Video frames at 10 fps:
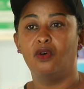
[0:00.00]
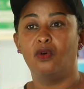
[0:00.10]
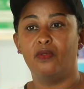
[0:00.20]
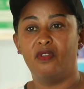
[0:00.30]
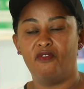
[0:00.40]

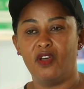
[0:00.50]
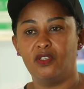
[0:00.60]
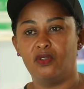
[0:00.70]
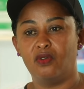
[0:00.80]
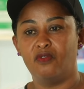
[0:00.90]
on the
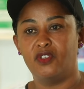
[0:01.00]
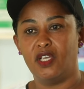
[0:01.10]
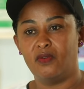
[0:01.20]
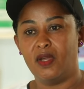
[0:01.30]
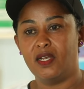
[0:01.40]
1st of
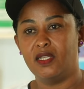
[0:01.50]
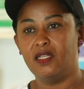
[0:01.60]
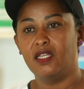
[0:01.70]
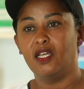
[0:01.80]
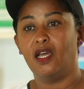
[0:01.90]

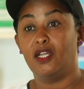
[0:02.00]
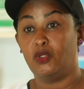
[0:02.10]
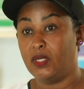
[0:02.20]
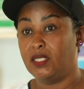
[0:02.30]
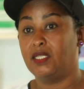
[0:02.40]
January
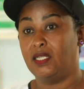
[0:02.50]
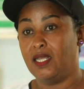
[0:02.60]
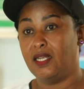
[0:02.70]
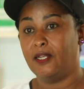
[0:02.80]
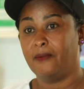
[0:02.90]

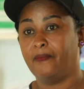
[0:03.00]
2010.